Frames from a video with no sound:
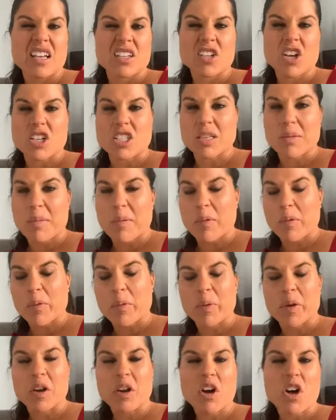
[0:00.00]
toxic people
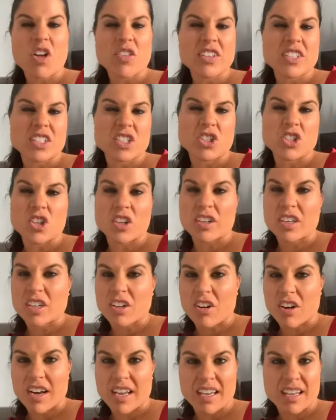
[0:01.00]
put all this junk in
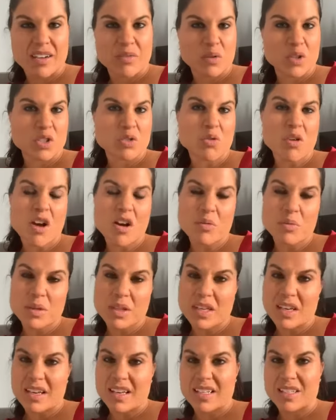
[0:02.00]
our head of what's wrong
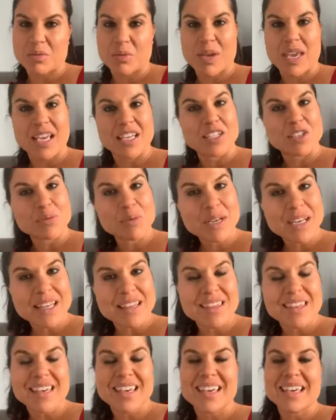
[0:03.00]
with us, we can't do
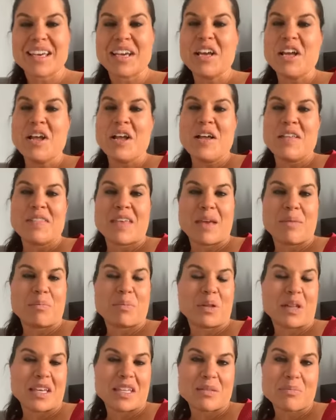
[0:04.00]
anything. They
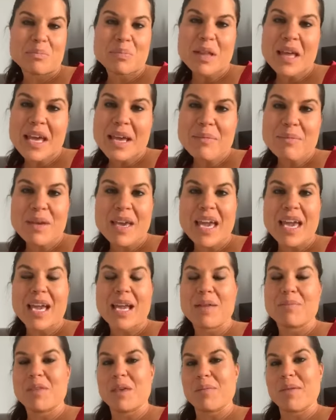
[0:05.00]
play the blame
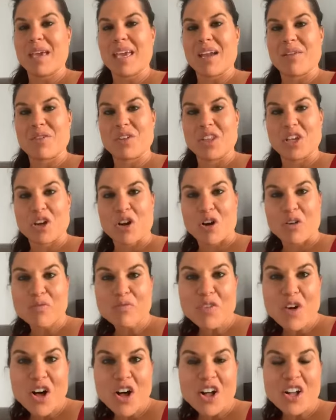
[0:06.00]
game, they make everything our
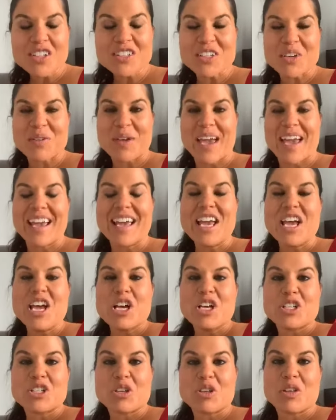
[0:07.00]
fault. Okay,
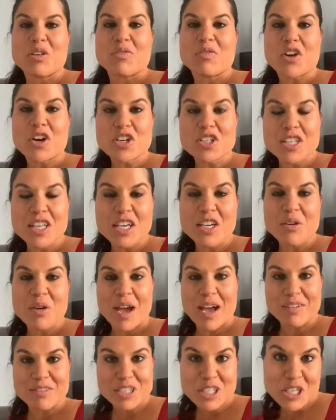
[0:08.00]
so the first thing you
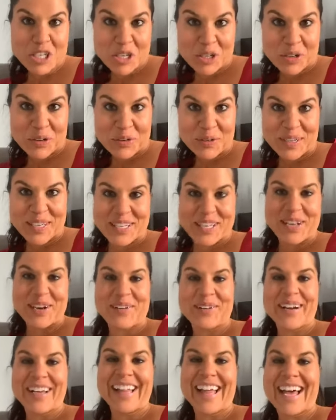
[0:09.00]
have to do is
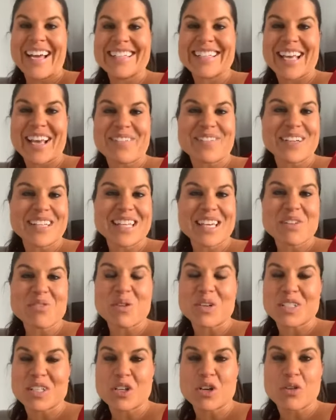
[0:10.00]
realize everything
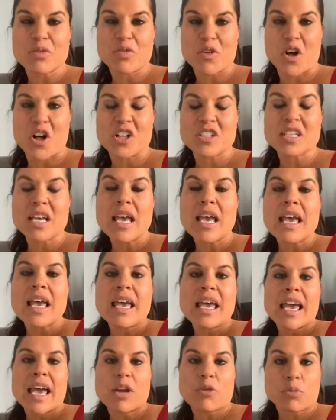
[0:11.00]
wasn't your fault
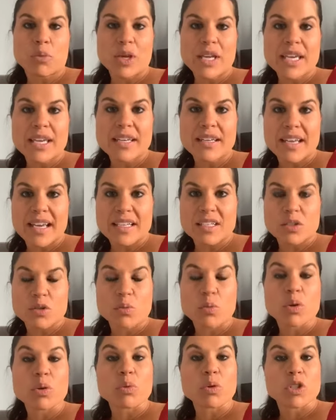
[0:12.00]
and
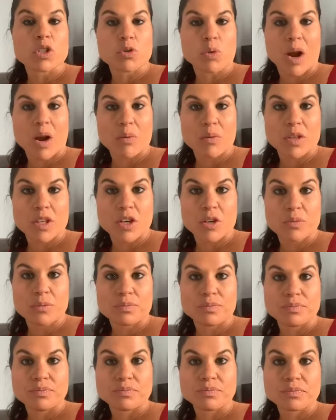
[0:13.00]
reconnect with what's right with you.
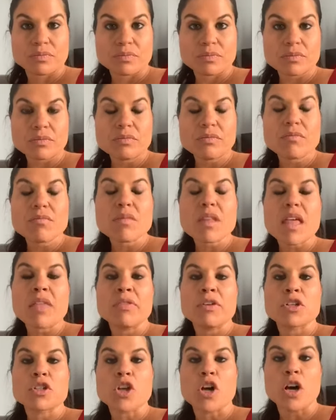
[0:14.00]

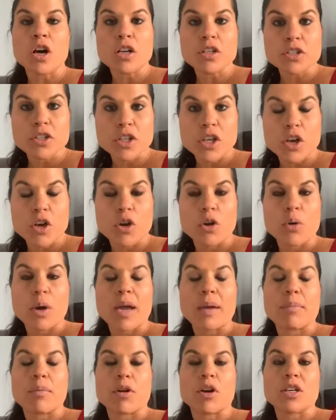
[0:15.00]
There's also
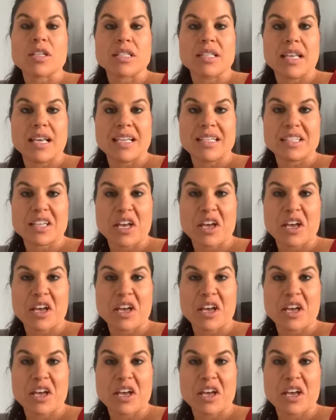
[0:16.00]
a process